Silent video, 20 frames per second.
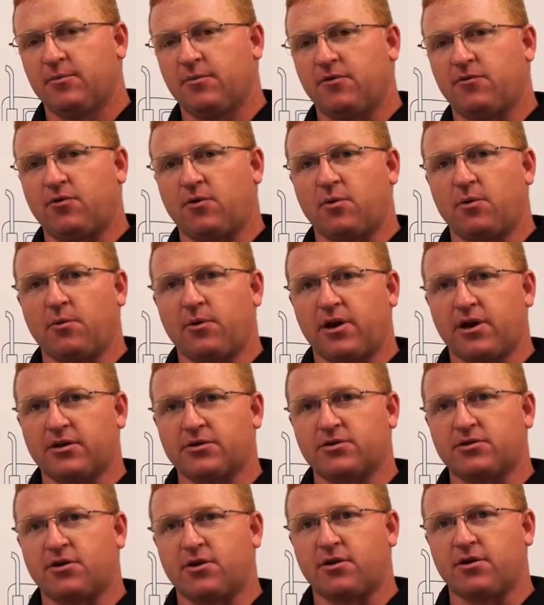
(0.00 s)
Before we
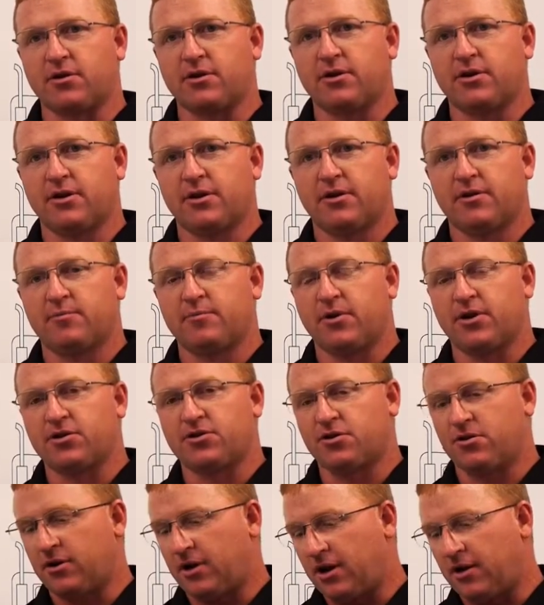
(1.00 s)
get started, make
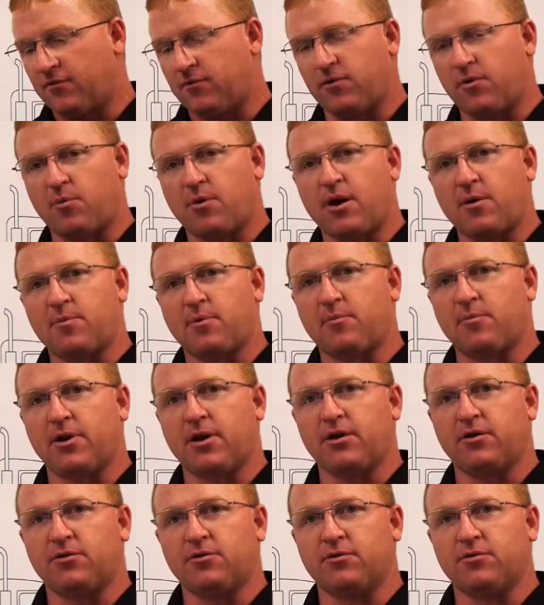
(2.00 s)
sure you have your proper
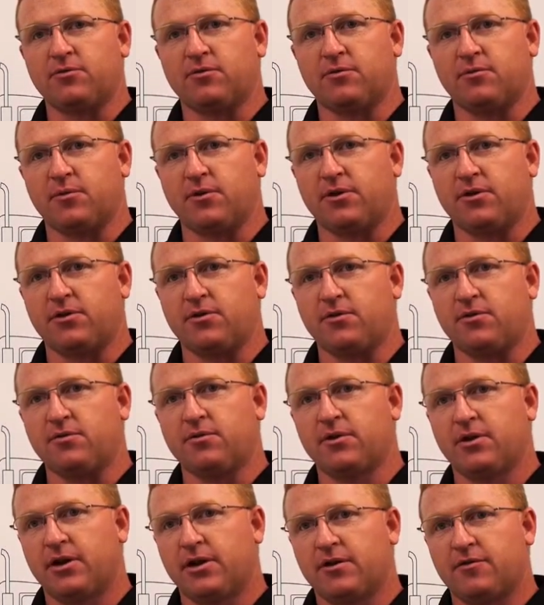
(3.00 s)
manual with
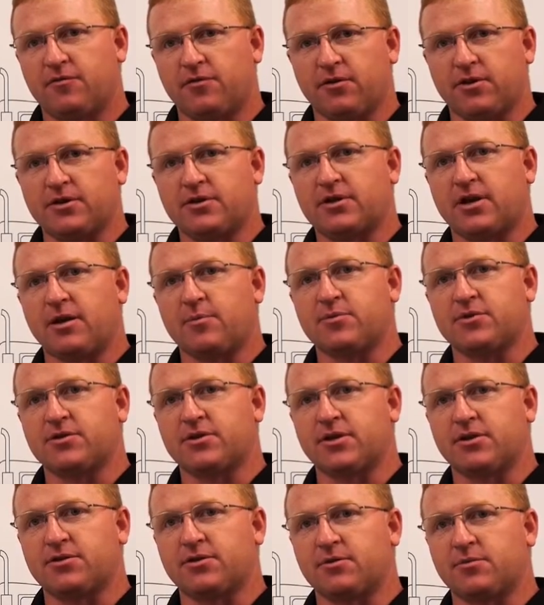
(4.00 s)
you for these type of
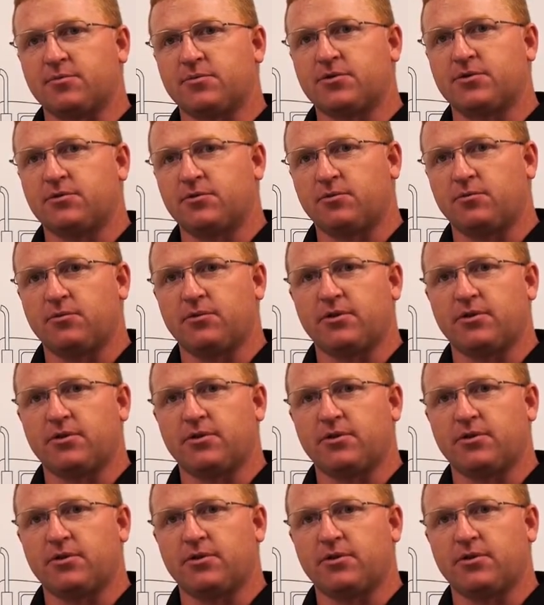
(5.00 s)
systems.